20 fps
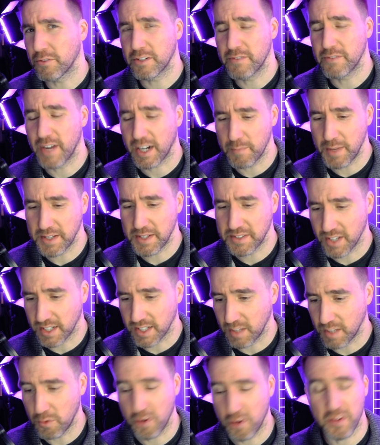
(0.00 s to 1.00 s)
recommend
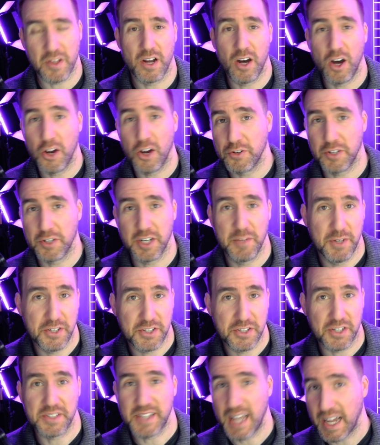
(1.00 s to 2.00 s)
selecting more than 100
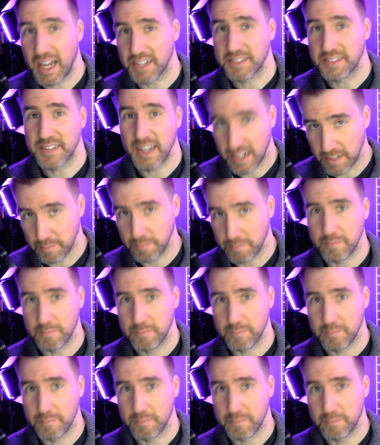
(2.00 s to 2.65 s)
images at a time.